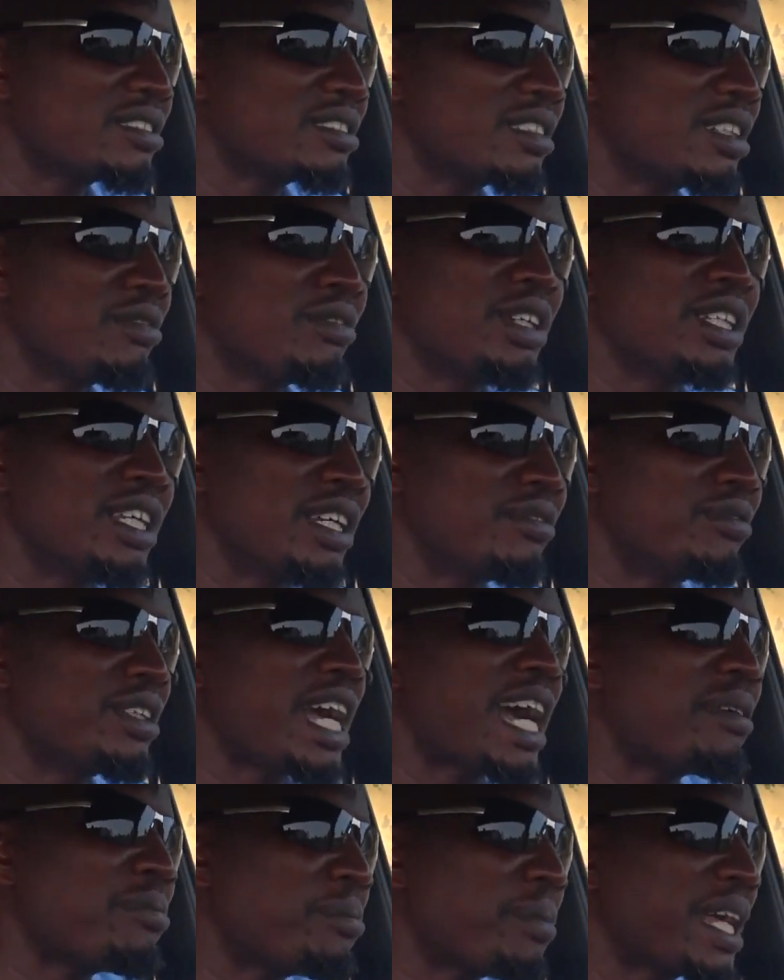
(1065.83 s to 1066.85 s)
Even if
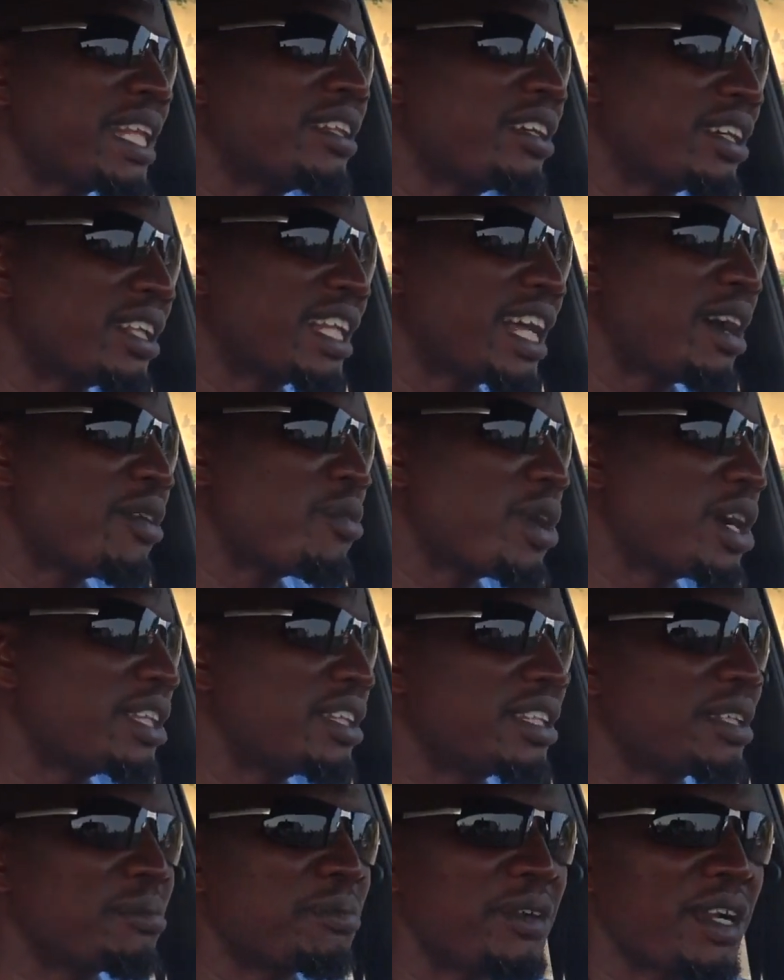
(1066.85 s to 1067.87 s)
that particular one,
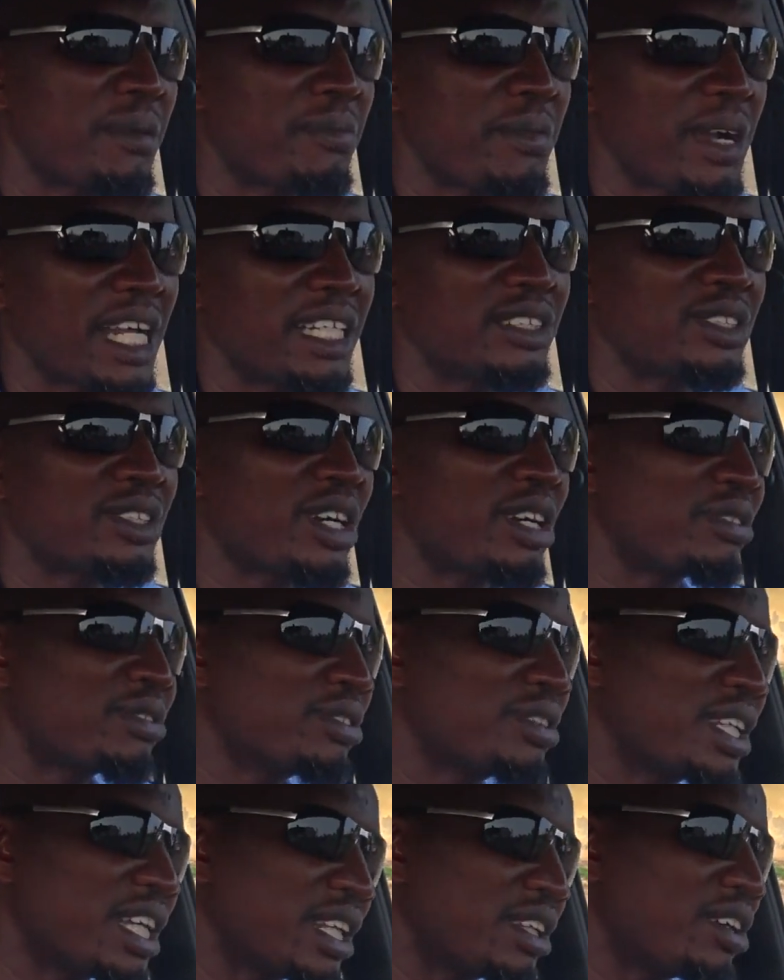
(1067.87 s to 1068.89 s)
the brake pad is not
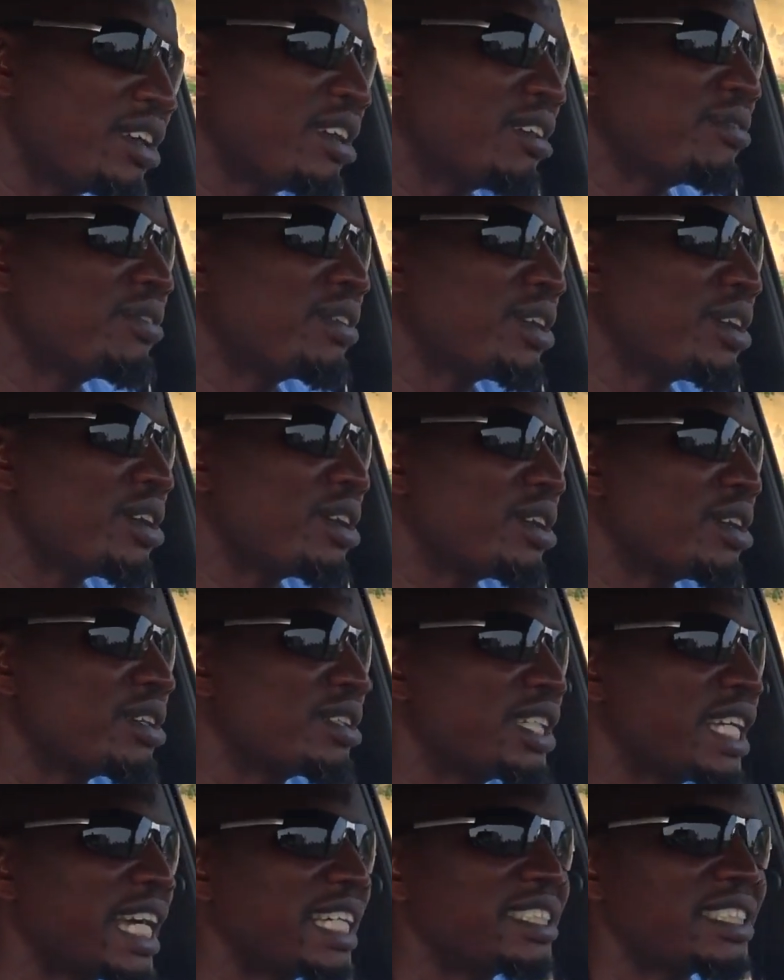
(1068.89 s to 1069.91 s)
good enough, or
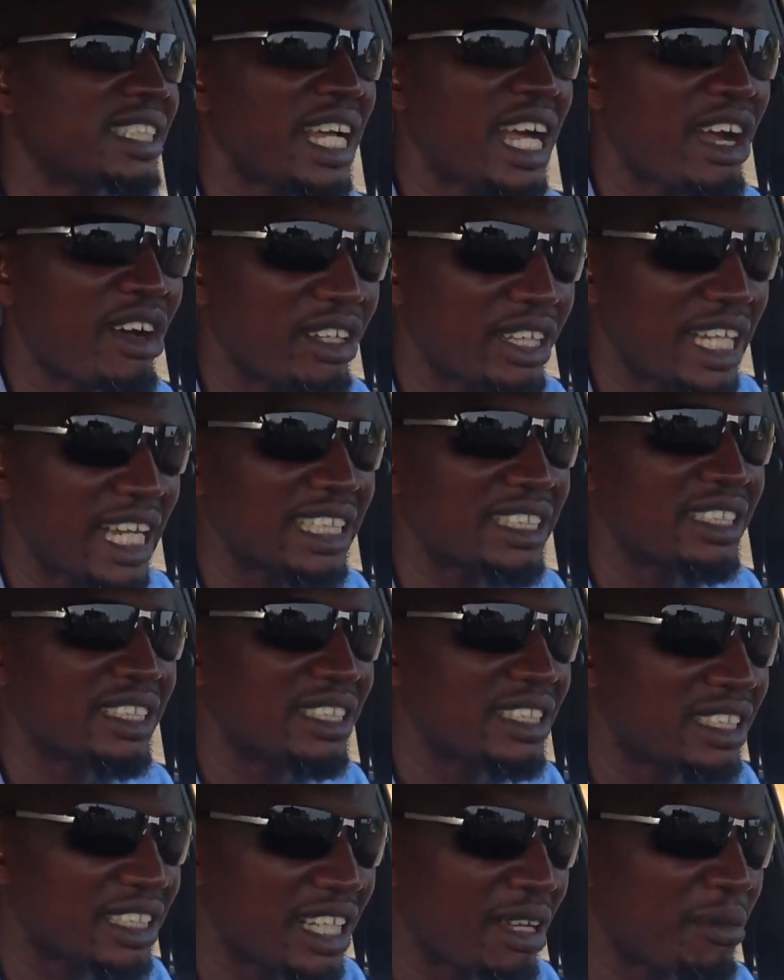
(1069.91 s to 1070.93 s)
there is air on that
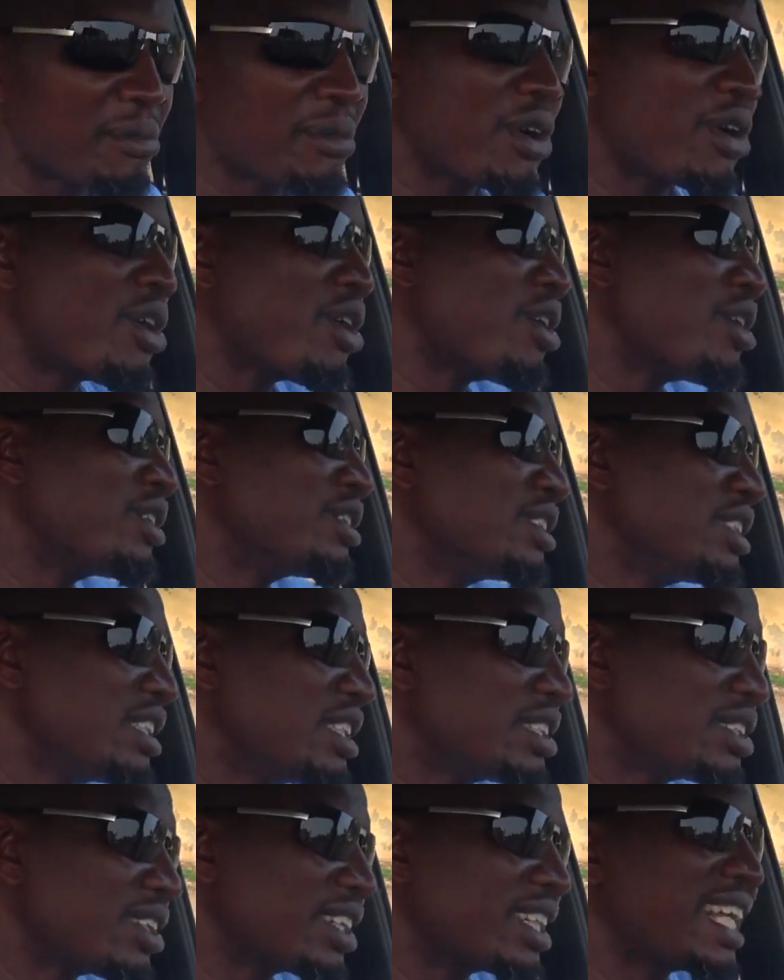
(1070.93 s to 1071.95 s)
system, or
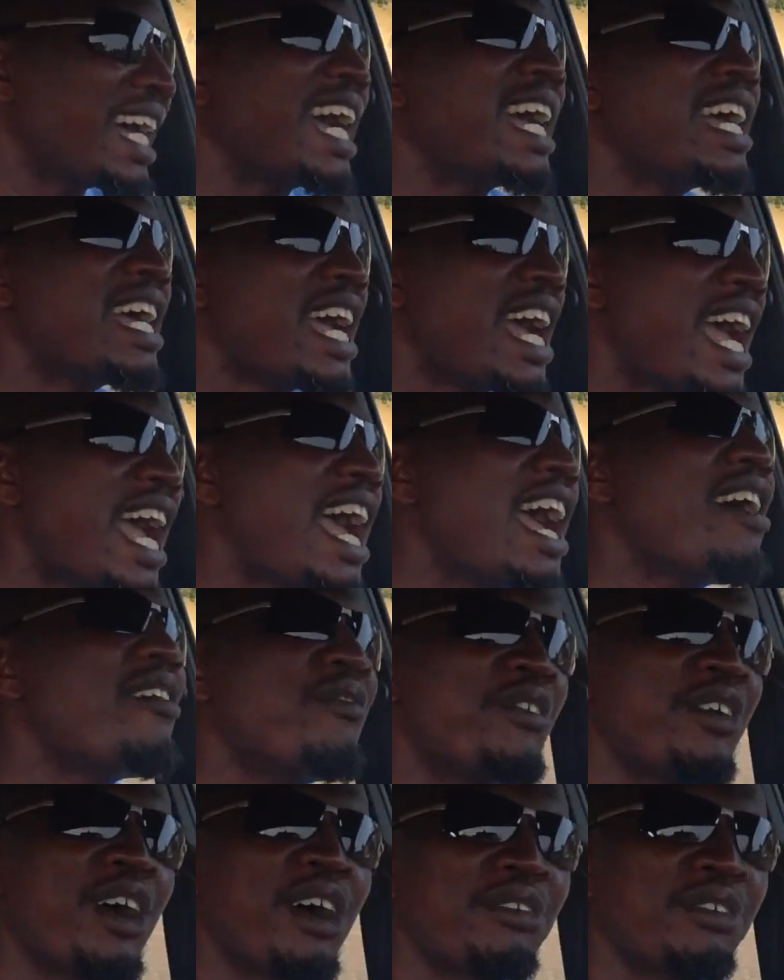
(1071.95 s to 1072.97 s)
this or that,
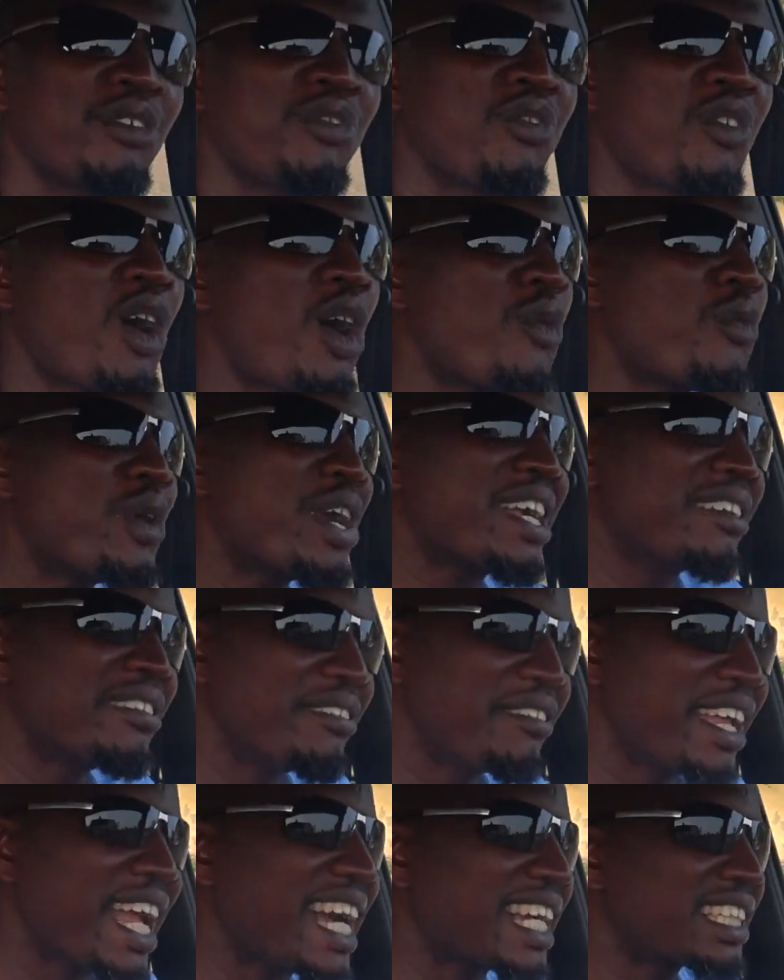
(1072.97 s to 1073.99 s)
every of the four wheels
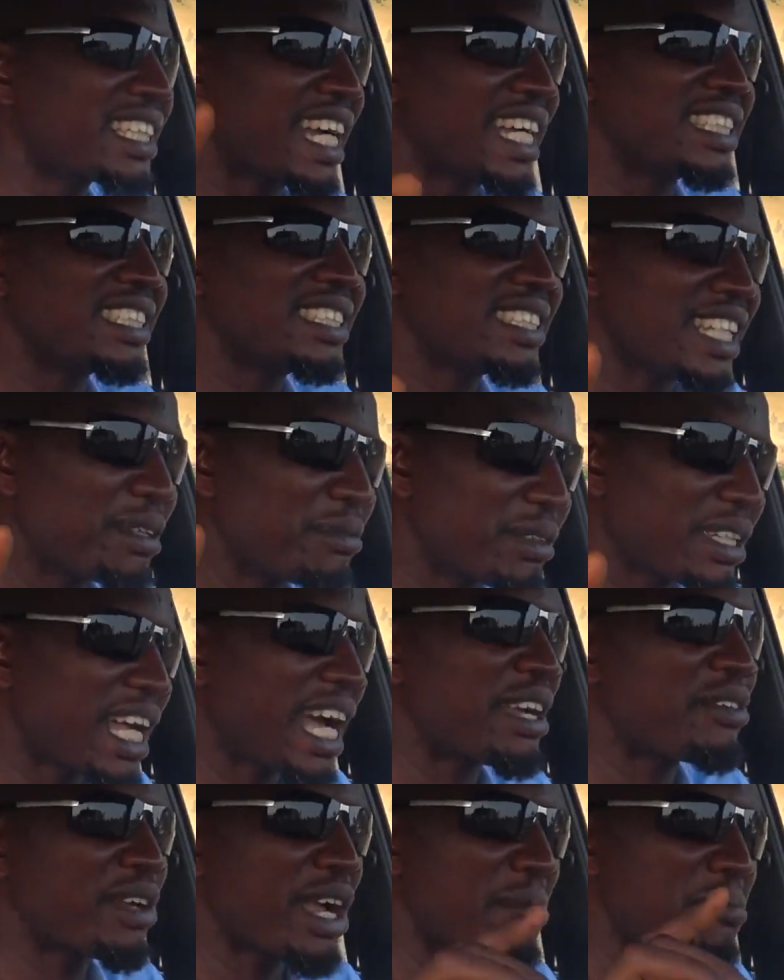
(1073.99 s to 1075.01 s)
react at the same
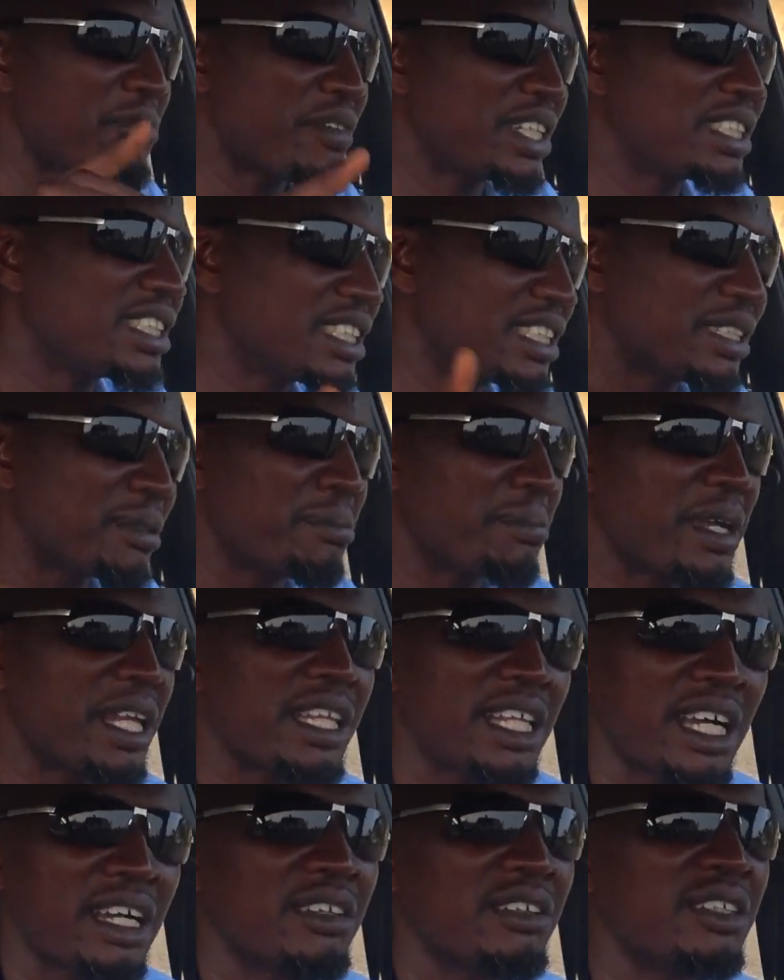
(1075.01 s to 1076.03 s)
time you are pressing the
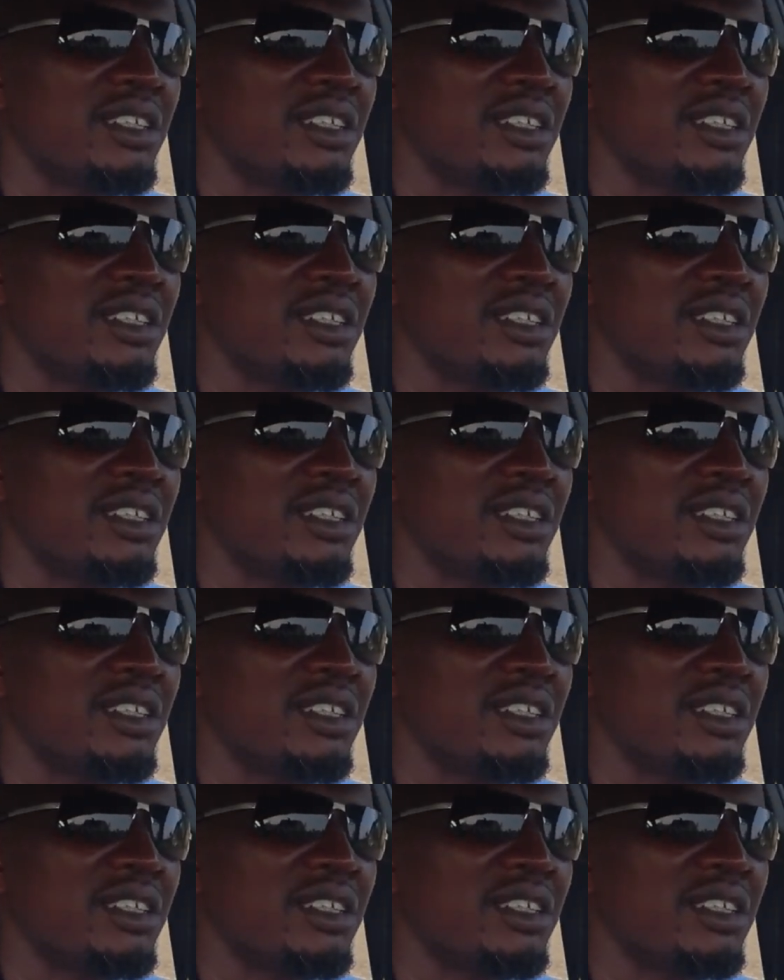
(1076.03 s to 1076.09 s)
pedal,